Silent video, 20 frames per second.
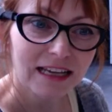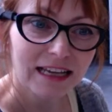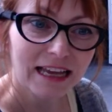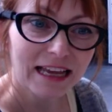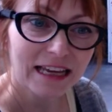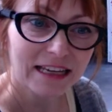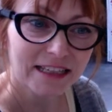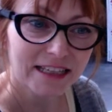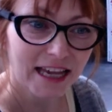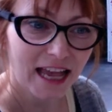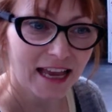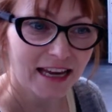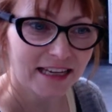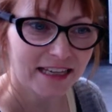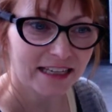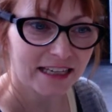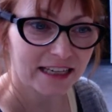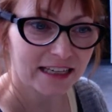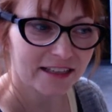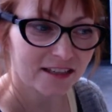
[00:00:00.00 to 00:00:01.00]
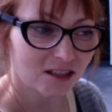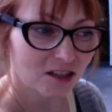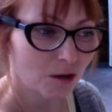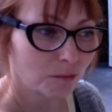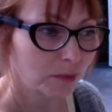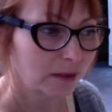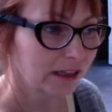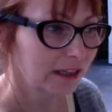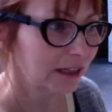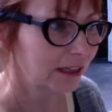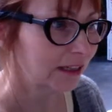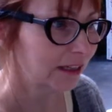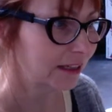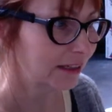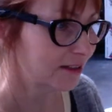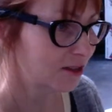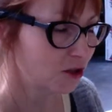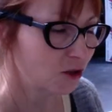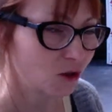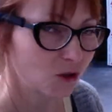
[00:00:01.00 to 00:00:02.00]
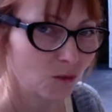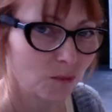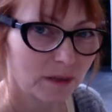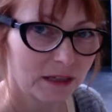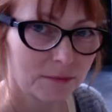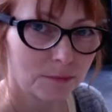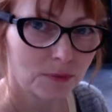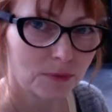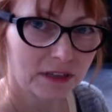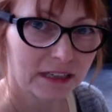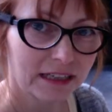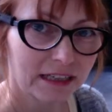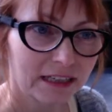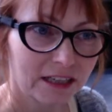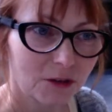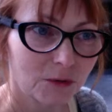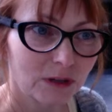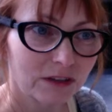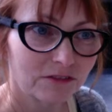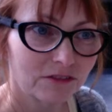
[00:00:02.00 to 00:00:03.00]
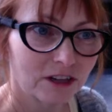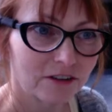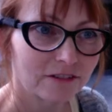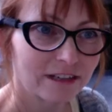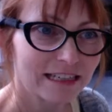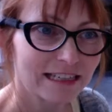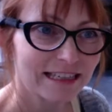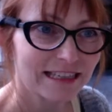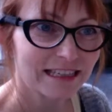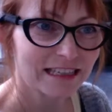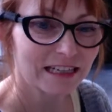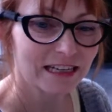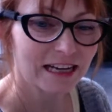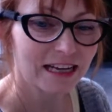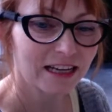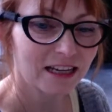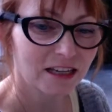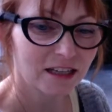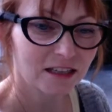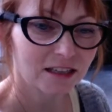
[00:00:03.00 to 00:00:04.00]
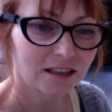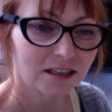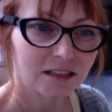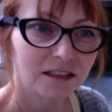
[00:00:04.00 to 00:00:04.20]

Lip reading: intended completely to be bringing you a very slick